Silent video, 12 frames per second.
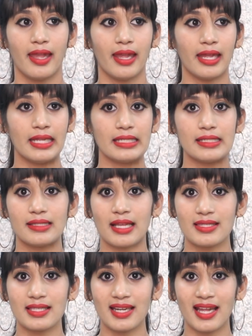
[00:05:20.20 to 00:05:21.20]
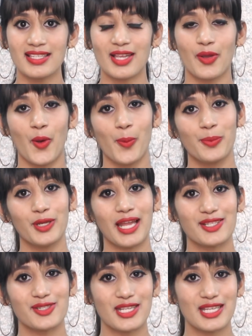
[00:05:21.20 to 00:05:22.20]
And that's it guys. I hope you
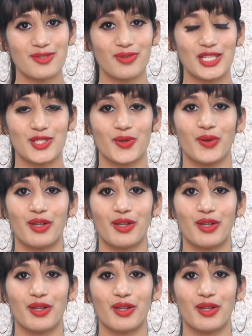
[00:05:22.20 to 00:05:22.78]
liked today's video.